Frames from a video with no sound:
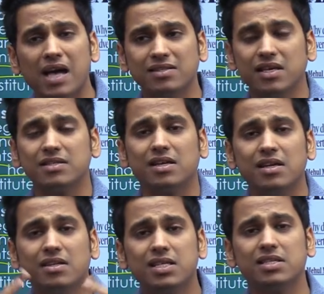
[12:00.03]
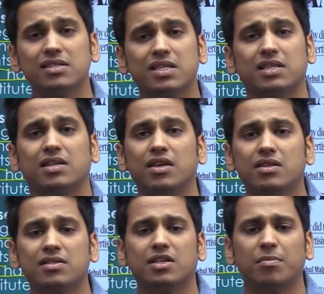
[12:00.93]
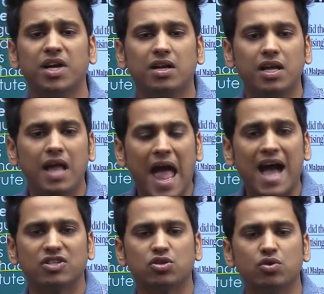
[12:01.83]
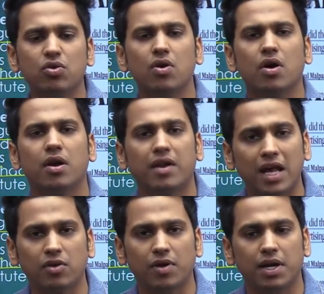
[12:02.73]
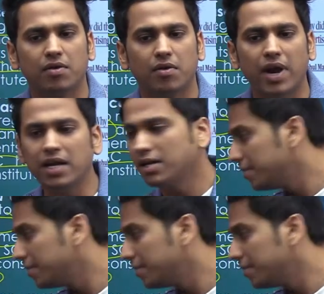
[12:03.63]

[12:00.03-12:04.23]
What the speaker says: as a result, this is the thing this committee has to regulate, right?